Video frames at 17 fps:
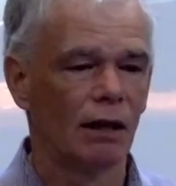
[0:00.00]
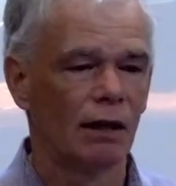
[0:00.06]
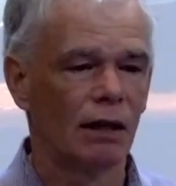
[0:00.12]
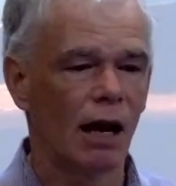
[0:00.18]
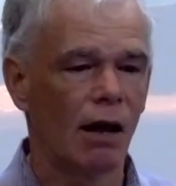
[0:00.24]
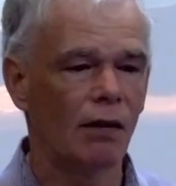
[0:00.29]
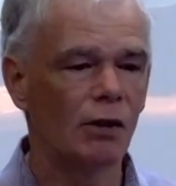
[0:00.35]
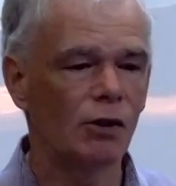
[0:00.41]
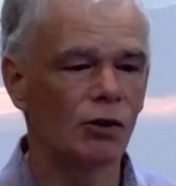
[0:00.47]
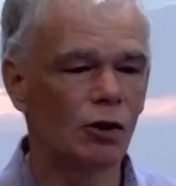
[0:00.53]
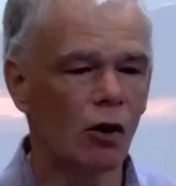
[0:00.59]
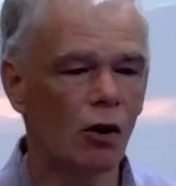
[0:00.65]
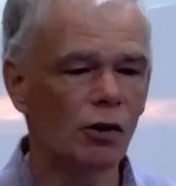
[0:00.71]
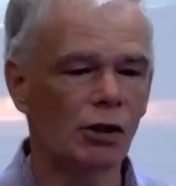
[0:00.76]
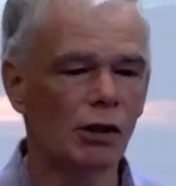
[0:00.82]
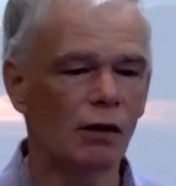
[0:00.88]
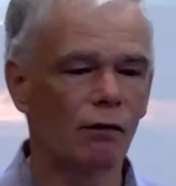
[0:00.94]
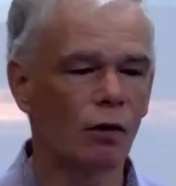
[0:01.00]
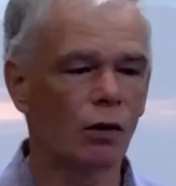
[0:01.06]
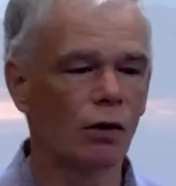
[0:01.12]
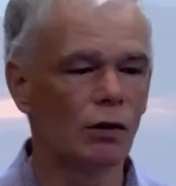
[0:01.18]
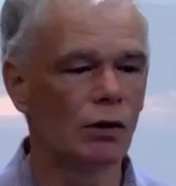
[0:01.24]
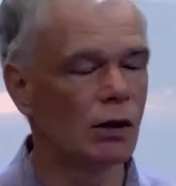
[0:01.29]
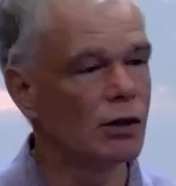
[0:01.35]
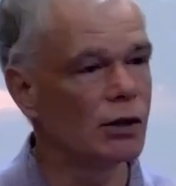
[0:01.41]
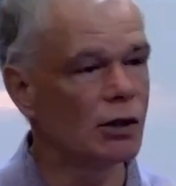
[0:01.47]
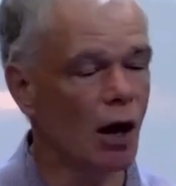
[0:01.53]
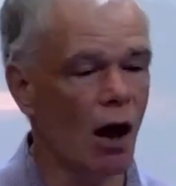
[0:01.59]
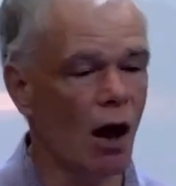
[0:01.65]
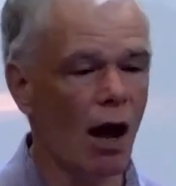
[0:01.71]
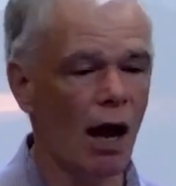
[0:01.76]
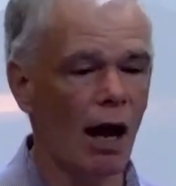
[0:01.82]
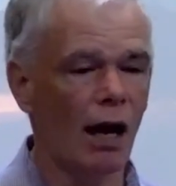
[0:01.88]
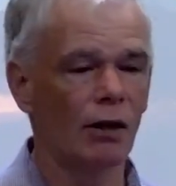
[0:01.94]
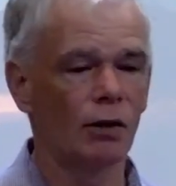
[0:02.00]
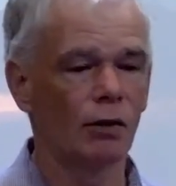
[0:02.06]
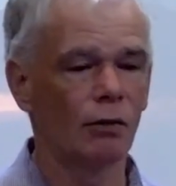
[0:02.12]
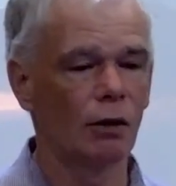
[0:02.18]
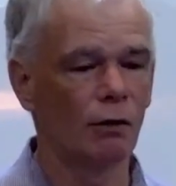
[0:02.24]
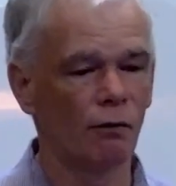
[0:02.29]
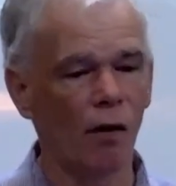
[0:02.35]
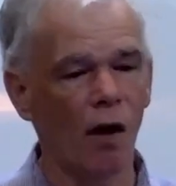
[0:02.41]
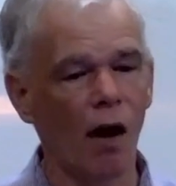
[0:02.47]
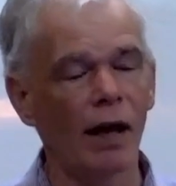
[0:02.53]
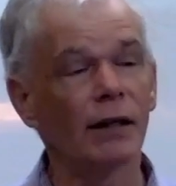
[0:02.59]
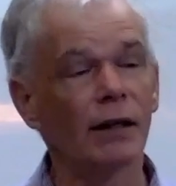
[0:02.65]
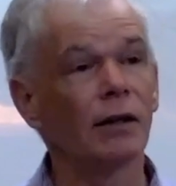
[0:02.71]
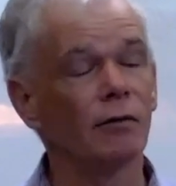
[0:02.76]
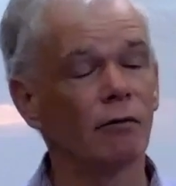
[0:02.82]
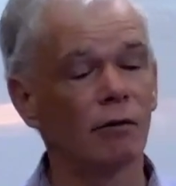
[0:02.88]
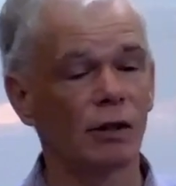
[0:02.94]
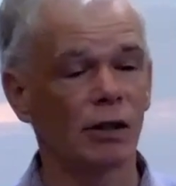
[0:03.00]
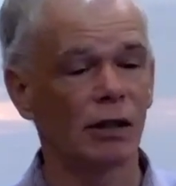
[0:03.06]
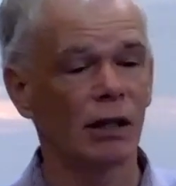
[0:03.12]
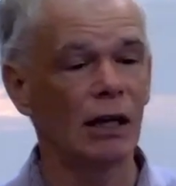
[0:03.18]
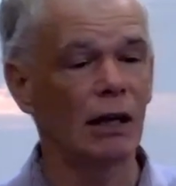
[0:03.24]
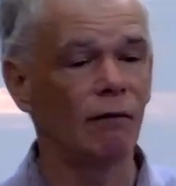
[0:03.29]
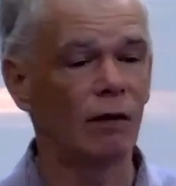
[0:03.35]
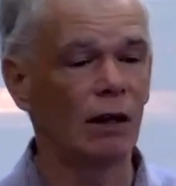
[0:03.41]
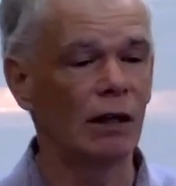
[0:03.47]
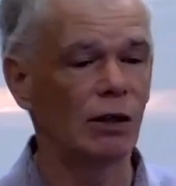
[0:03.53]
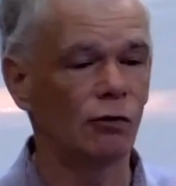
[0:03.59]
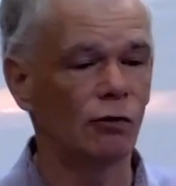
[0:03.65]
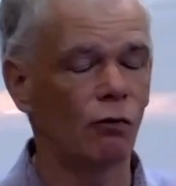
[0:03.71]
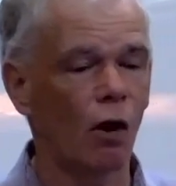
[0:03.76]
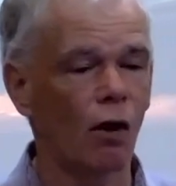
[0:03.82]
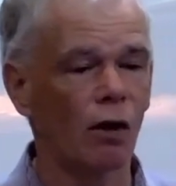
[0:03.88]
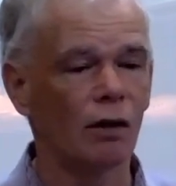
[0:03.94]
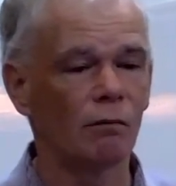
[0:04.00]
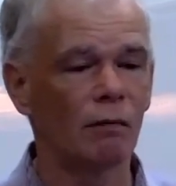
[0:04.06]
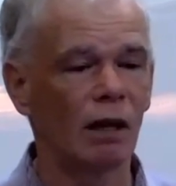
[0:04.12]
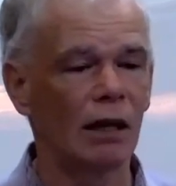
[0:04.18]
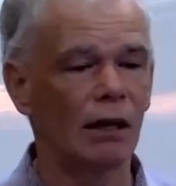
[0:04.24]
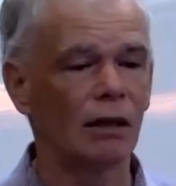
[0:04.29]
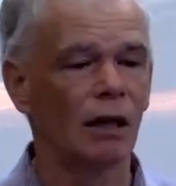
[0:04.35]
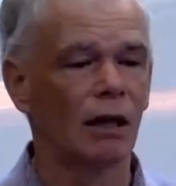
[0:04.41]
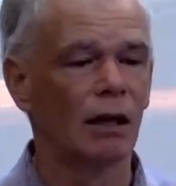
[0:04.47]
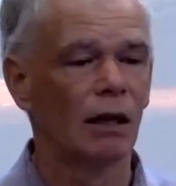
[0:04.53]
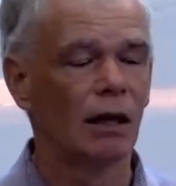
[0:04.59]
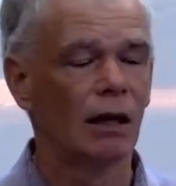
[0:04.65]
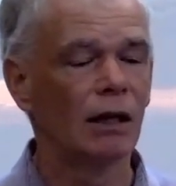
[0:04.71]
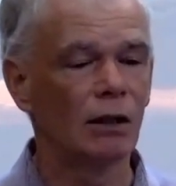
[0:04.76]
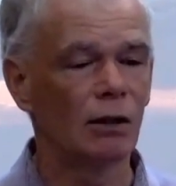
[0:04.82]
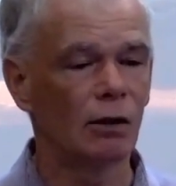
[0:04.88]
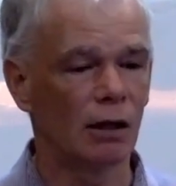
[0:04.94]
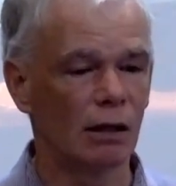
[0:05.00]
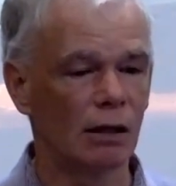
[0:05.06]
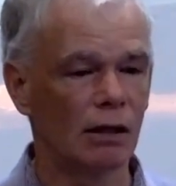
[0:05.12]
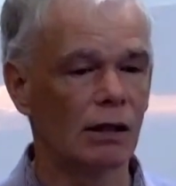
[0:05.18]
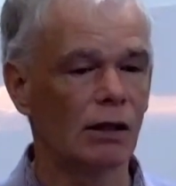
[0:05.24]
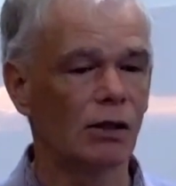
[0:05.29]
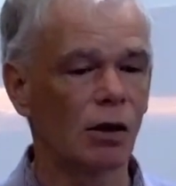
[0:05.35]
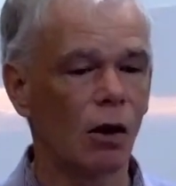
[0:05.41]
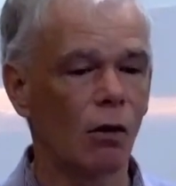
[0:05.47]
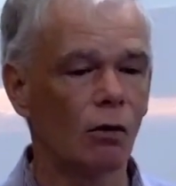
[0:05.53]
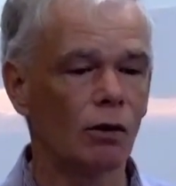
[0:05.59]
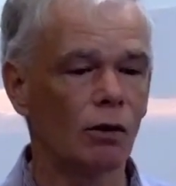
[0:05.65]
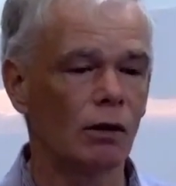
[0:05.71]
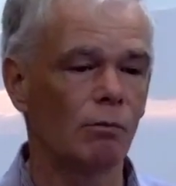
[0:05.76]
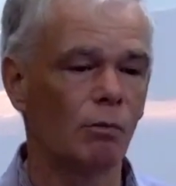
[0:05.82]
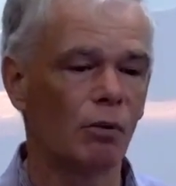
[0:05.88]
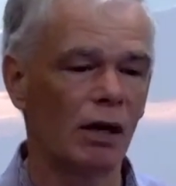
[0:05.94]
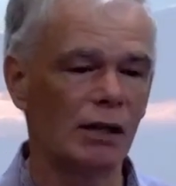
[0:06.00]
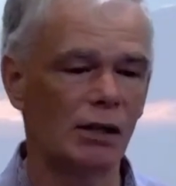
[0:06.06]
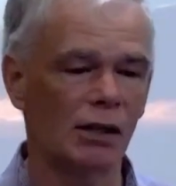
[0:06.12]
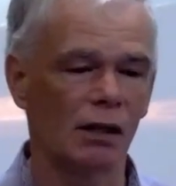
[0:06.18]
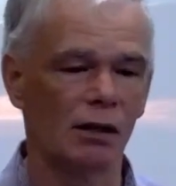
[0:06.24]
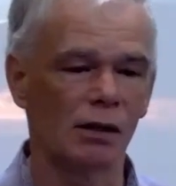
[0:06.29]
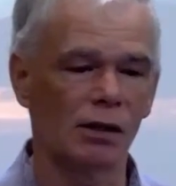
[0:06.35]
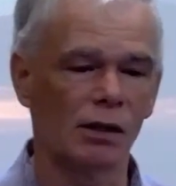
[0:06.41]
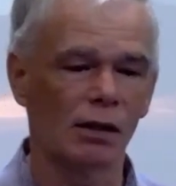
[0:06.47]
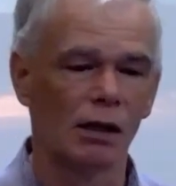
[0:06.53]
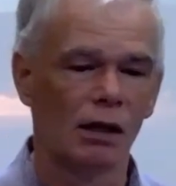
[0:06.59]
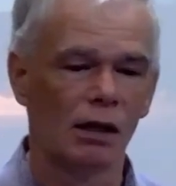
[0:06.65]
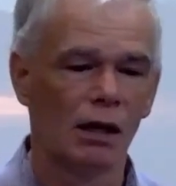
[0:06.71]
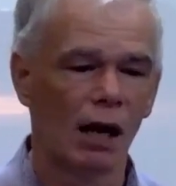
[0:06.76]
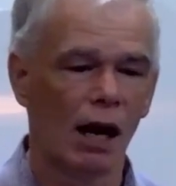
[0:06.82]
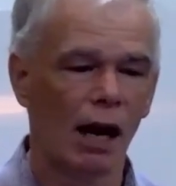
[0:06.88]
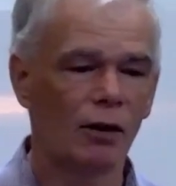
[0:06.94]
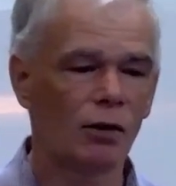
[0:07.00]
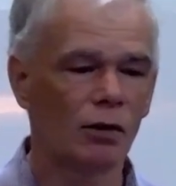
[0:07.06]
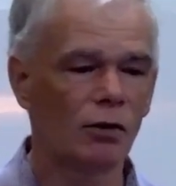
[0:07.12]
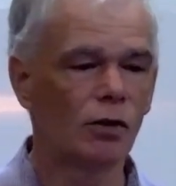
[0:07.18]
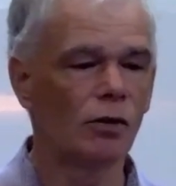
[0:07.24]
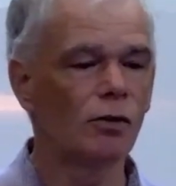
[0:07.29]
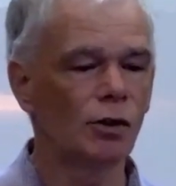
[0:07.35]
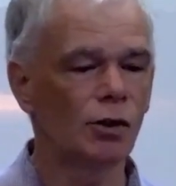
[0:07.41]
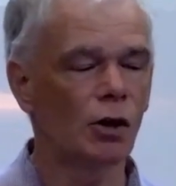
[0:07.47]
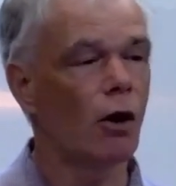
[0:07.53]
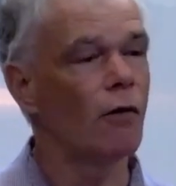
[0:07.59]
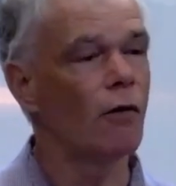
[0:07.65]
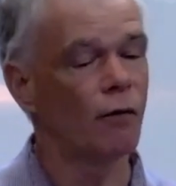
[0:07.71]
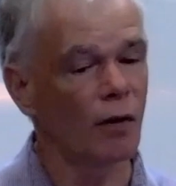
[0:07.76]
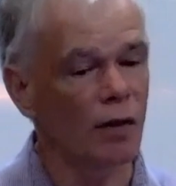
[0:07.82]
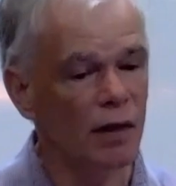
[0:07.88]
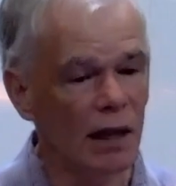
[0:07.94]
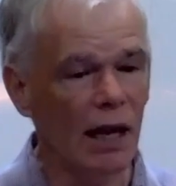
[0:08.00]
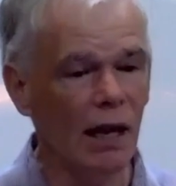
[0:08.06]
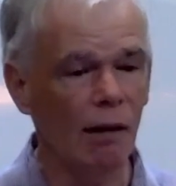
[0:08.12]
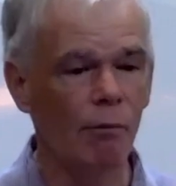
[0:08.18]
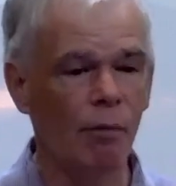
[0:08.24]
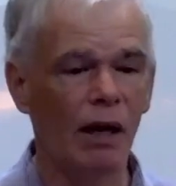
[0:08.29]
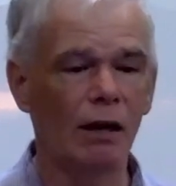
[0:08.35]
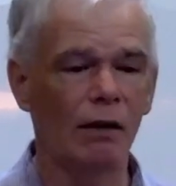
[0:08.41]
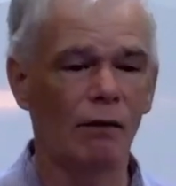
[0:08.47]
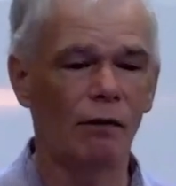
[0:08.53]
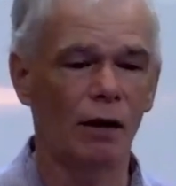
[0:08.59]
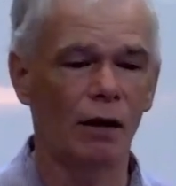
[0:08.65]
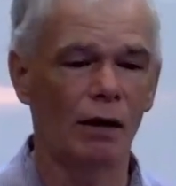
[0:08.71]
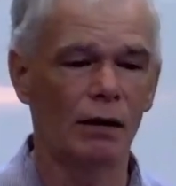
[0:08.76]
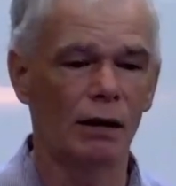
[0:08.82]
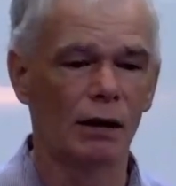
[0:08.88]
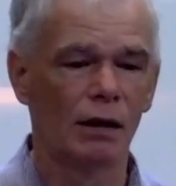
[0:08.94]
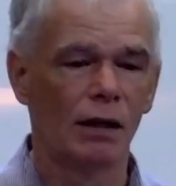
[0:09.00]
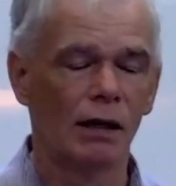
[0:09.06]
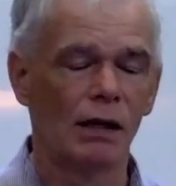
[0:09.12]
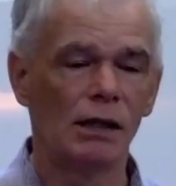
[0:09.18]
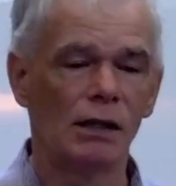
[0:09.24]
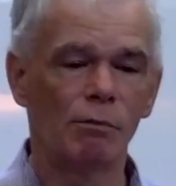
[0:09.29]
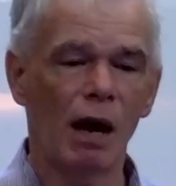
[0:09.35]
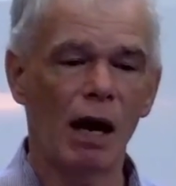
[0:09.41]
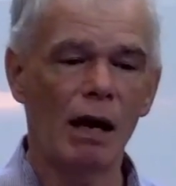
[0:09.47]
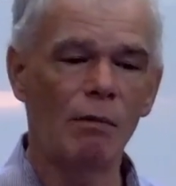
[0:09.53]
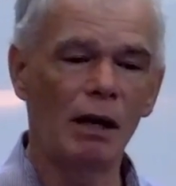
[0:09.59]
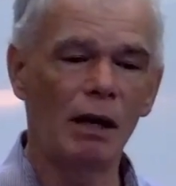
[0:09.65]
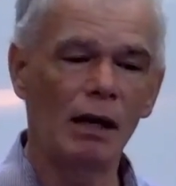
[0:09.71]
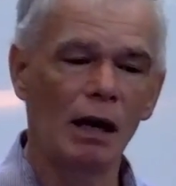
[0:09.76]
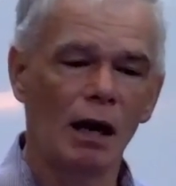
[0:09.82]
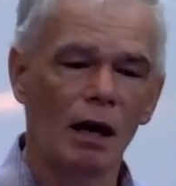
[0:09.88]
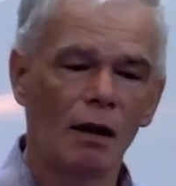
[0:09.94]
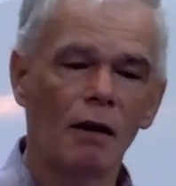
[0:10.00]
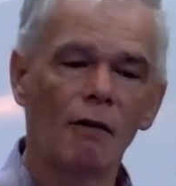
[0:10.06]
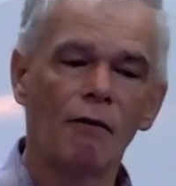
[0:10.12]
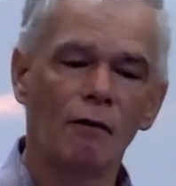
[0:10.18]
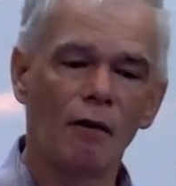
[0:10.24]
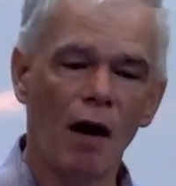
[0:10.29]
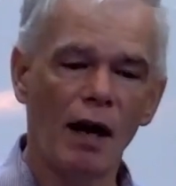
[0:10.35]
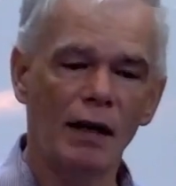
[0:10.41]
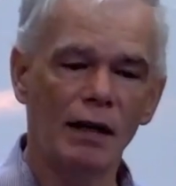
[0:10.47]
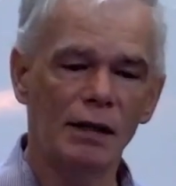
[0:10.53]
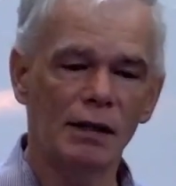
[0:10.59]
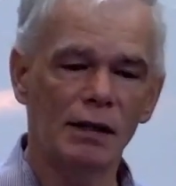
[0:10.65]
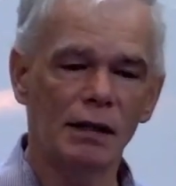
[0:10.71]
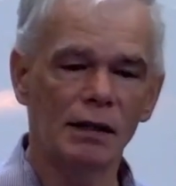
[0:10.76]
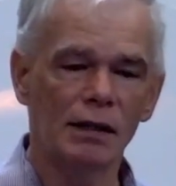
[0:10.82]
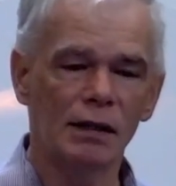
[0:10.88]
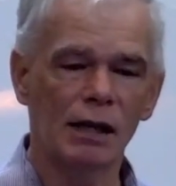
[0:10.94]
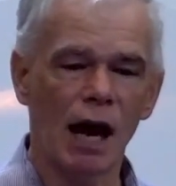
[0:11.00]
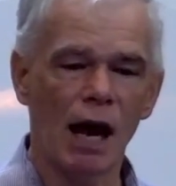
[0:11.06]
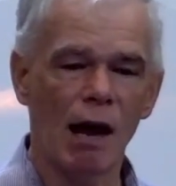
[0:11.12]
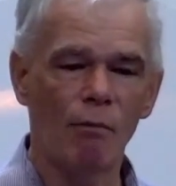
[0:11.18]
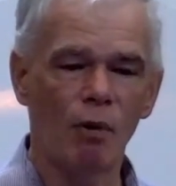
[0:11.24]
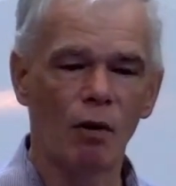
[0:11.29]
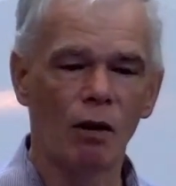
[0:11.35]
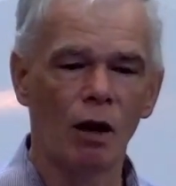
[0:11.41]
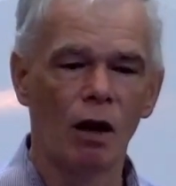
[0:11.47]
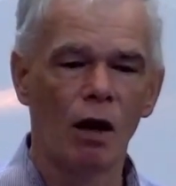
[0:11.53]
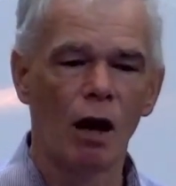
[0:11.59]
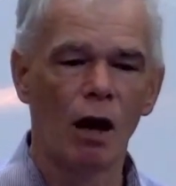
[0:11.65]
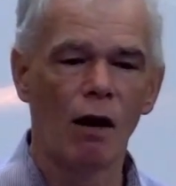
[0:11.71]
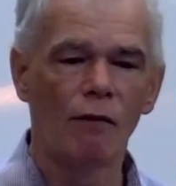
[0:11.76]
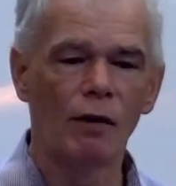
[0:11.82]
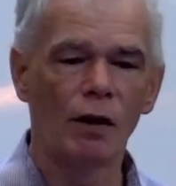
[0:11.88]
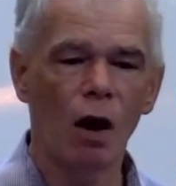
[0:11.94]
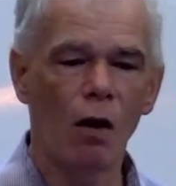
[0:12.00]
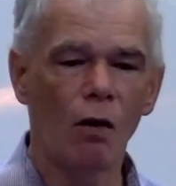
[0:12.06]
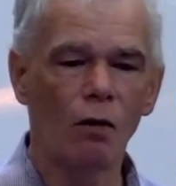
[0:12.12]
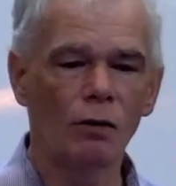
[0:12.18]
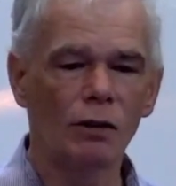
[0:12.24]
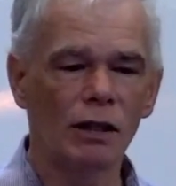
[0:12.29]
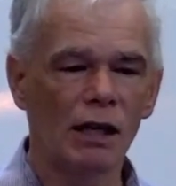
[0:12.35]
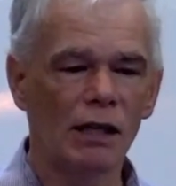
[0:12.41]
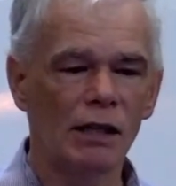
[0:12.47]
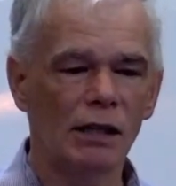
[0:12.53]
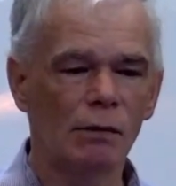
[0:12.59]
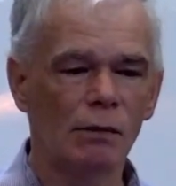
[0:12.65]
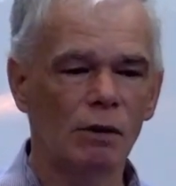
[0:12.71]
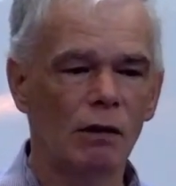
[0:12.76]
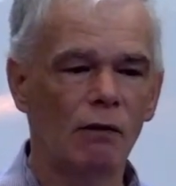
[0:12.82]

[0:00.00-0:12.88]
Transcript: Now, that Joseph could desire to invite and receive these rotten men into his exalted presence, and to do so for their benefit, is maybe the finest example of an Old Testament